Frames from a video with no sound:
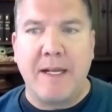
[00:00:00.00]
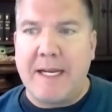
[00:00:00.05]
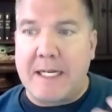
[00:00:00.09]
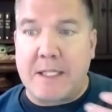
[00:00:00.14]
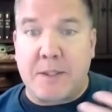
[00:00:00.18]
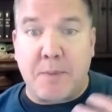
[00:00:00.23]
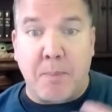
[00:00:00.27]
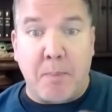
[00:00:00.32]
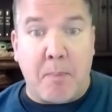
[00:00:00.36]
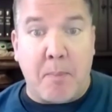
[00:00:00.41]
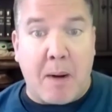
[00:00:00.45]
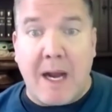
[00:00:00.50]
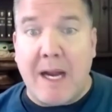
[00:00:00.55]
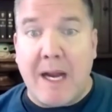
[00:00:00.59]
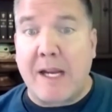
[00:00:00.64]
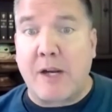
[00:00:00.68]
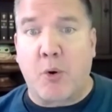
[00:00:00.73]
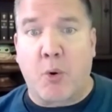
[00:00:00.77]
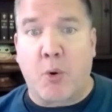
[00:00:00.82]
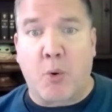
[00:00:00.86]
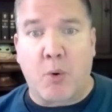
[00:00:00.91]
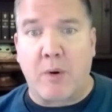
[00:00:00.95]
it's my
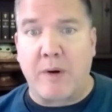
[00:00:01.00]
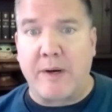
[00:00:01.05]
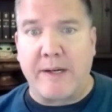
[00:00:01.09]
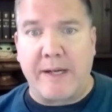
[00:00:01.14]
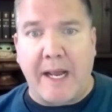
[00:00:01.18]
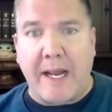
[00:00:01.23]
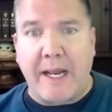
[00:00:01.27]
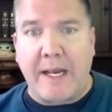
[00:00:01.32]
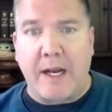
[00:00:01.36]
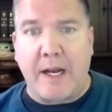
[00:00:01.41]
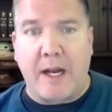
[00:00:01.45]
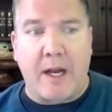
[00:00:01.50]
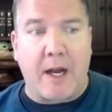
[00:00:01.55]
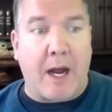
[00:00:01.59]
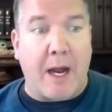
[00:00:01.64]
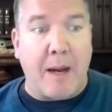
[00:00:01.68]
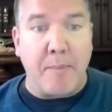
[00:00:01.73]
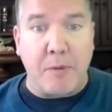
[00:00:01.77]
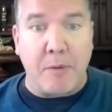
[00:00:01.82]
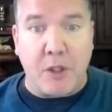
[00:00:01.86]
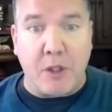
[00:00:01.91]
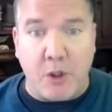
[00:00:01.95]
core data
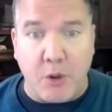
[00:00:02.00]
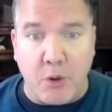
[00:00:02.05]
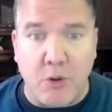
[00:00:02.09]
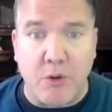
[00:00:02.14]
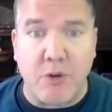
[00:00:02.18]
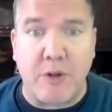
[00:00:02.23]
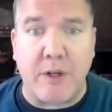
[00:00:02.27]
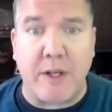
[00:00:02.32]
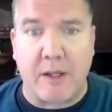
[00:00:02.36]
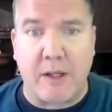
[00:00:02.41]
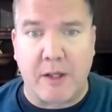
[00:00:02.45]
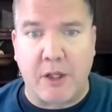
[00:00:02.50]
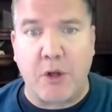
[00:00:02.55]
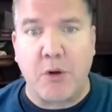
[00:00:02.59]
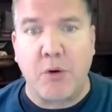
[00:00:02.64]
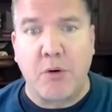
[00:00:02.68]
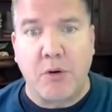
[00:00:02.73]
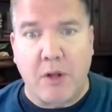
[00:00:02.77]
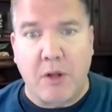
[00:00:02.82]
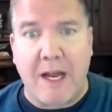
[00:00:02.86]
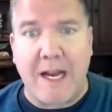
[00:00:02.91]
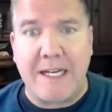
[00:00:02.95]
i'm util-
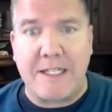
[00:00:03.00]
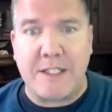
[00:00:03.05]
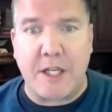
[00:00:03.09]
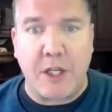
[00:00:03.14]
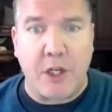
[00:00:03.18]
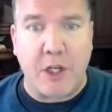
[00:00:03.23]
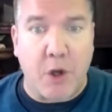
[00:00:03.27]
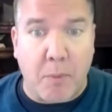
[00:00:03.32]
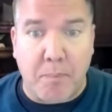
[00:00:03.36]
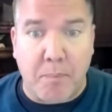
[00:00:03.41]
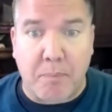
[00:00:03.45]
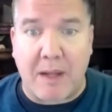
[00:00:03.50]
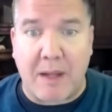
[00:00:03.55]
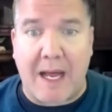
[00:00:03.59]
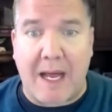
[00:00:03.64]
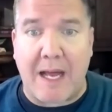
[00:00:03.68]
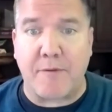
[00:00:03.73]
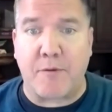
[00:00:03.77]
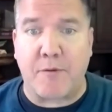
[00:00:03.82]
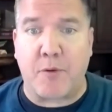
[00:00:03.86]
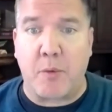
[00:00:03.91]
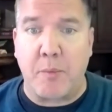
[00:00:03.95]
utilizing your
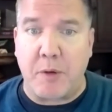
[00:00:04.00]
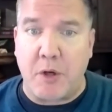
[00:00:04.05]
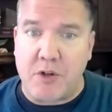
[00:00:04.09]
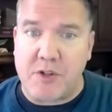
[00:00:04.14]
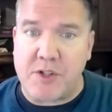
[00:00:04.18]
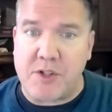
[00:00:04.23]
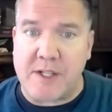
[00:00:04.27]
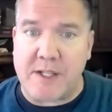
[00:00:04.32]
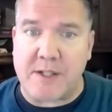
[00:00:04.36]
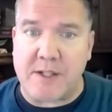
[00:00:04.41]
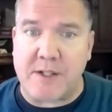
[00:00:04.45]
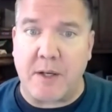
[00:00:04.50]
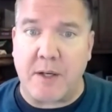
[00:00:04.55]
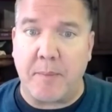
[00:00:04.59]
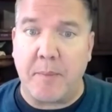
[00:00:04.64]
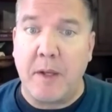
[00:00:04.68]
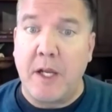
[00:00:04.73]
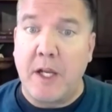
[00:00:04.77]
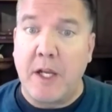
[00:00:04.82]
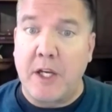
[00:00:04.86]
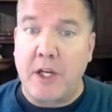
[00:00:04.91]
platform your system